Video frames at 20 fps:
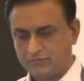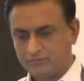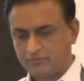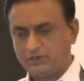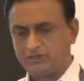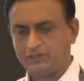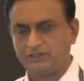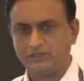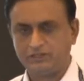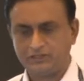
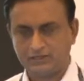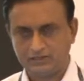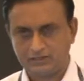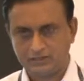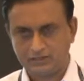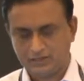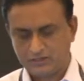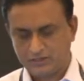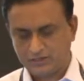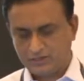But here,
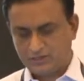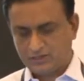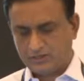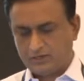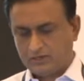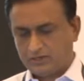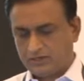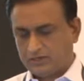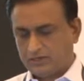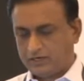
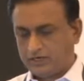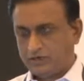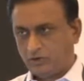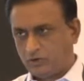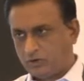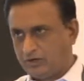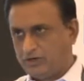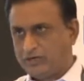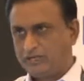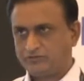at
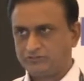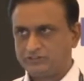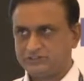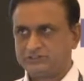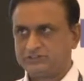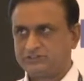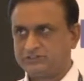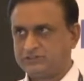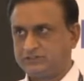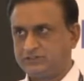all
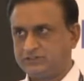levels,